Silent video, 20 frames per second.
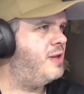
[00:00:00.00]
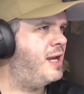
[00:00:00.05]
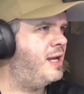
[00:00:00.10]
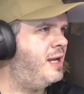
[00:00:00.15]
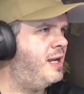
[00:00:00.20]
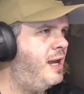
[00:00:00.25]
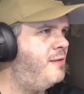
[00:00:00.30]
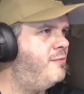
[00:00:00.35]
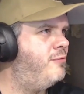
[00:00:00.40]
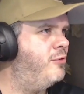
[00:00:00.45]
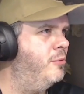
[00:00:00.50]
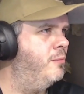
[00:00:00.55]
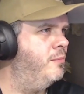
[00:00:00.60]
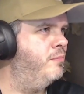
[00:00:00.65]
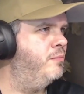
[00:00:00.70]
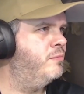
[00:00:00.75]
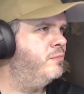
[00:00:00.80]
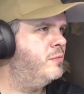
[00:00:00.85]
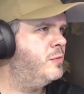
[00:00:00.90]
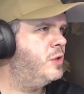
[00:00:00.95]
they get
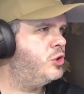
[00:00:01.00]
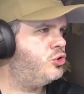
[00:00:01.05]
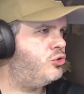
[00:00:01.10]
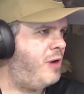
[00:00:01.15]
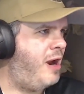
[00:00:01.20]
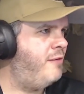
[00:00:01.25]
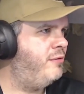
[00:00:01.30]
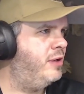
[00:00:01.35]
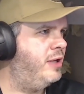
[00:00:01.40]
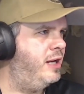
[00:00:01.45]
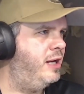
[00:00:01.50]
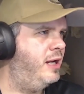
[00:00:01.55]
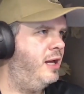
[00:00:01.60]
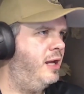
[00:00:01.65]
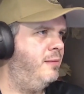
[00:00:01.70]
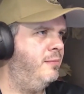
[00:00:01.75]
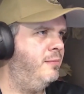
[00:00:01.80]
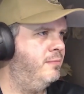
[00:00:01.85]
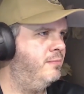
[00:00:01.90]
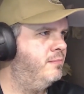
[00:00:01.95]
from traveling
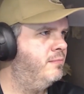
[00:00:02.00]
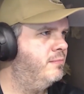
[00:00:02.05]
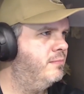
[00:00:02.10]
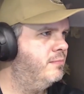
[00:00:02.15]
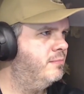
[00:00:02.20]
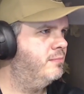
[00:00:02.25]
and